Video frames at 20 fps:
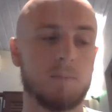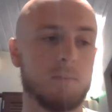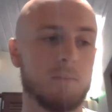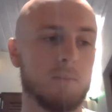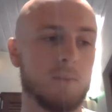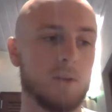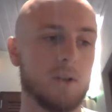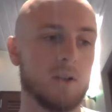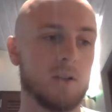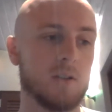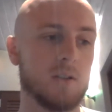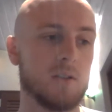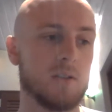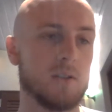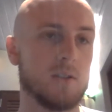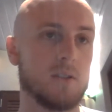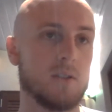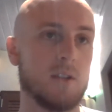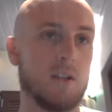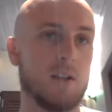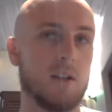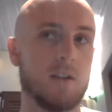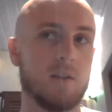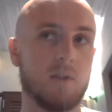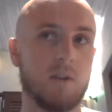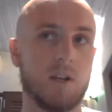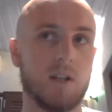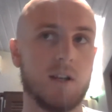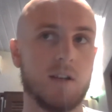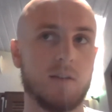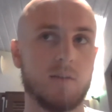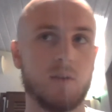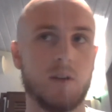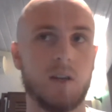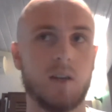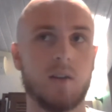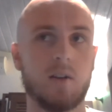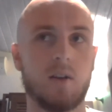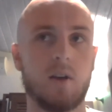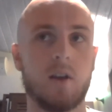because they didn't really cover it
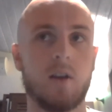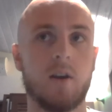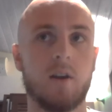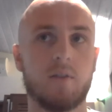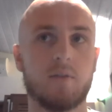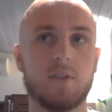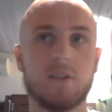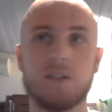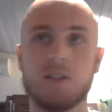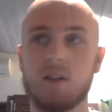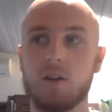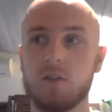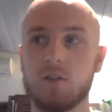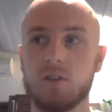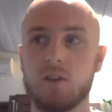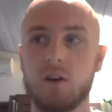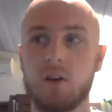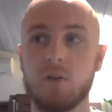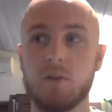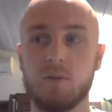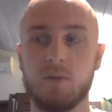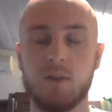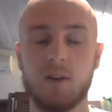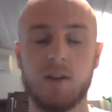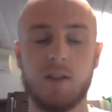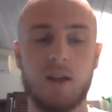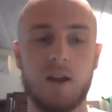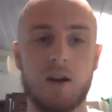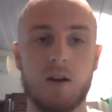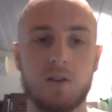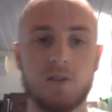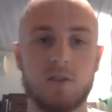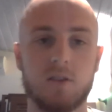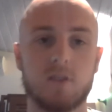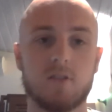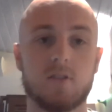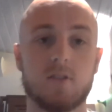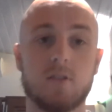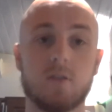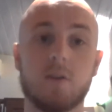in enough detail to hopefully then ask us
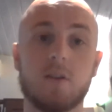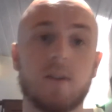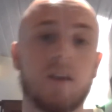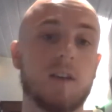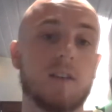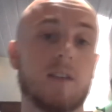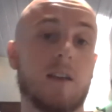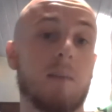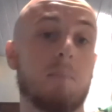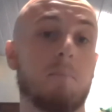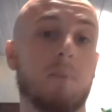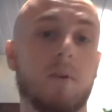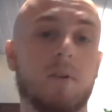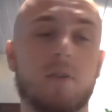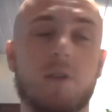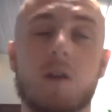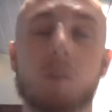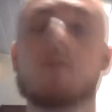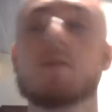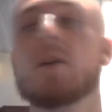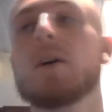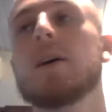to do it in the exam, but who knows.